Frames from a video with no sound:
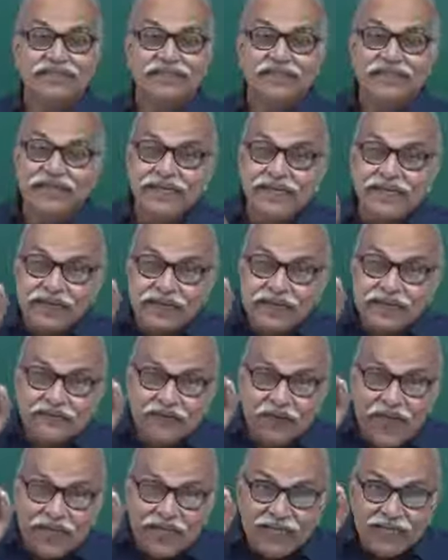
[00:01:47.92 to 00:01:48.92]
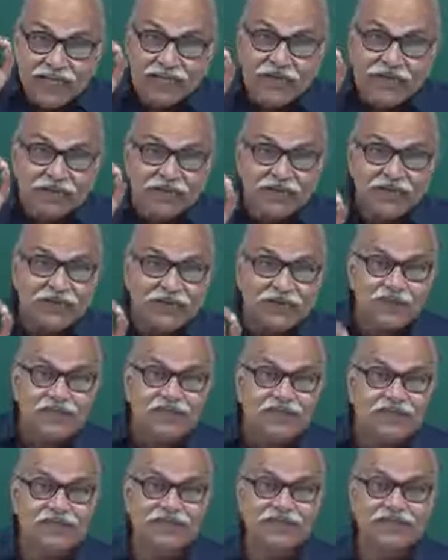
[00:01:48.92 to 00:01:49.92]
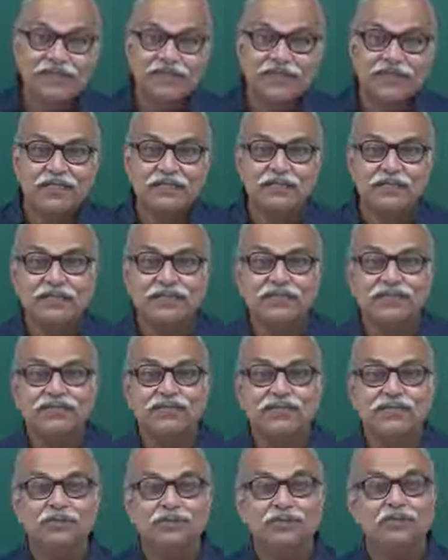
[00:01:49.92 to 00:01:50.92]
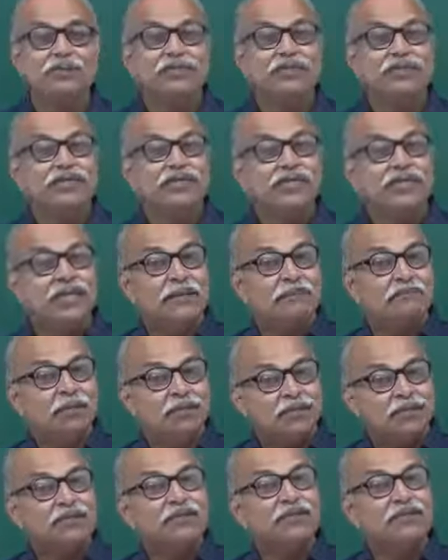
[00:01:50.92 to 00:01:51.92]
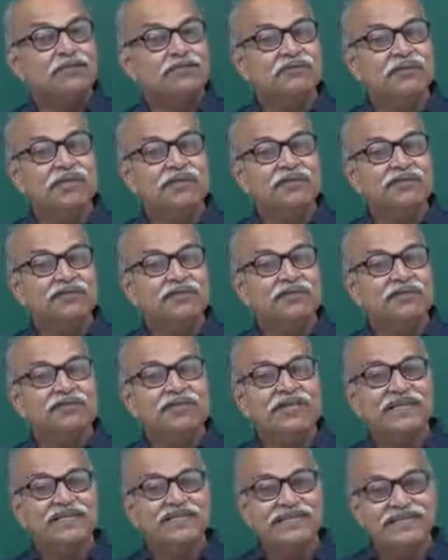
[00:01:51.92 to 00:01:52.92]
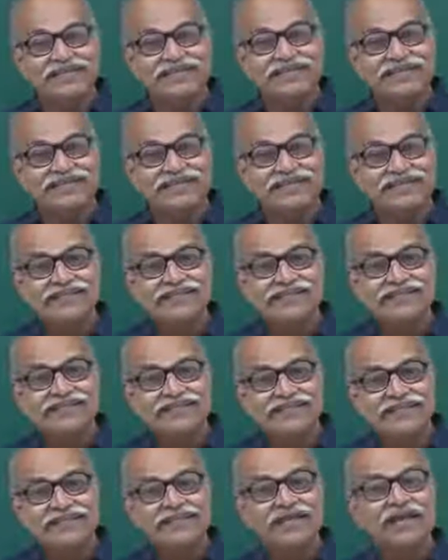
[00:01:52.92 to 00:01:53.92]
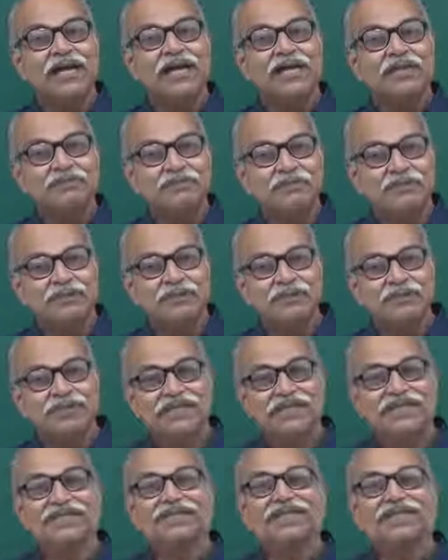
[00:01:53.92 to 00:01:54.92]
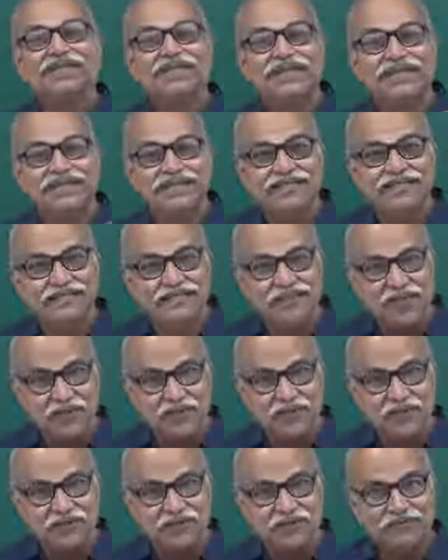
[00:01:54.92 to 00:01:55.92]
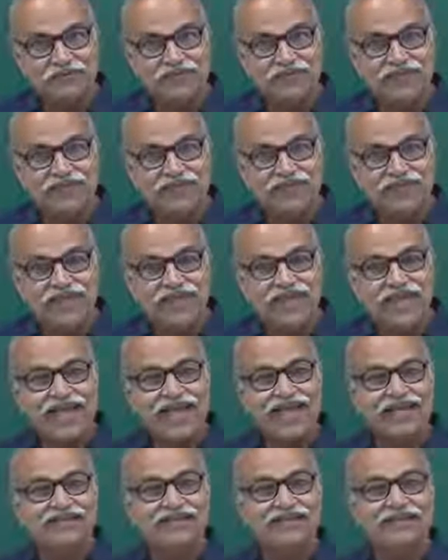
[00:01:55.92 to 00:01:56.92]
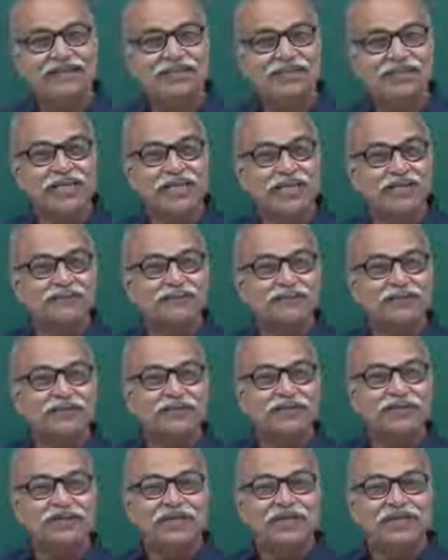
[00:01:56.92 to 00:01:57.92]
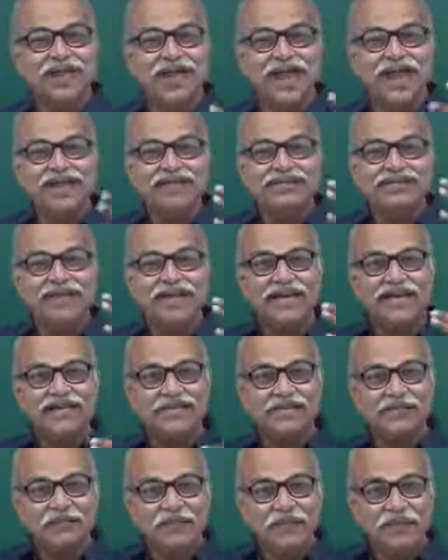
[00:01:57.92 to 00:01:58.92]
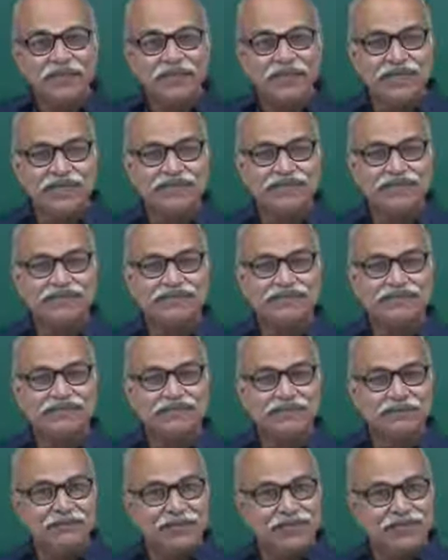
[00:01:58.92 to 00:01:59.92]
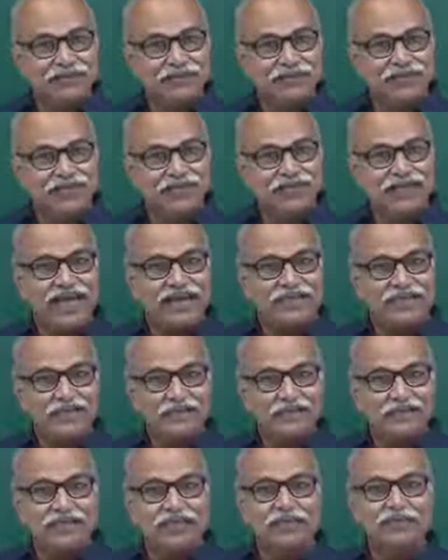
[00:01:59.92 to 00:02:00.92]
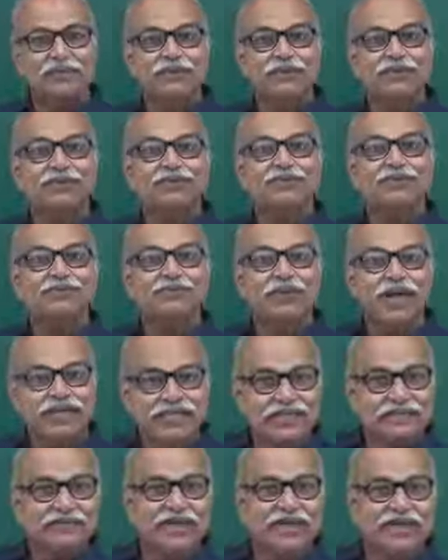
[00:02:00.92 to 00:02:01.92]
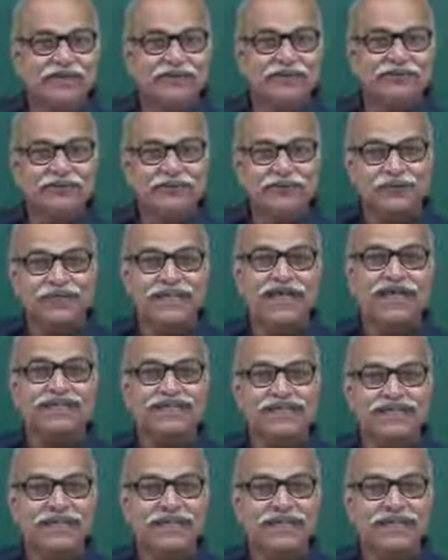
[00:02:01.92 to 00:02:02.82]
Each value of the voltage corresponds to a particular value of the intensity that I am producing in sound. And therefore, as I speak, the similar thing has to be reproduced by the microphone and